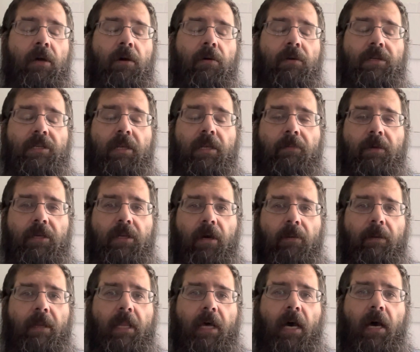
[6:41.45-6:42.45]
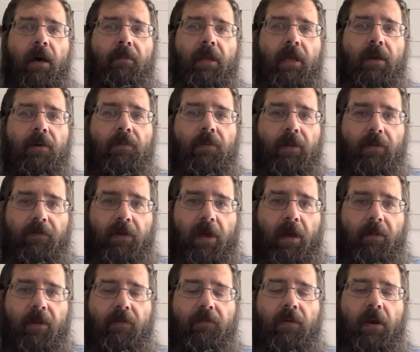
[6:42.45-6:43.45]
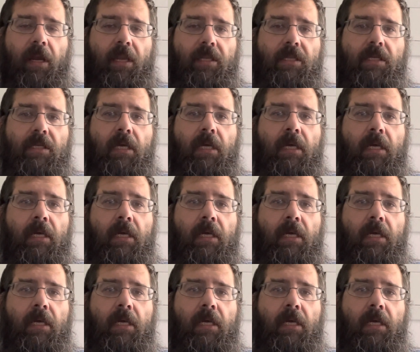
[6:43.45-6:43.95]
or simply talking about the hobby with family and friends.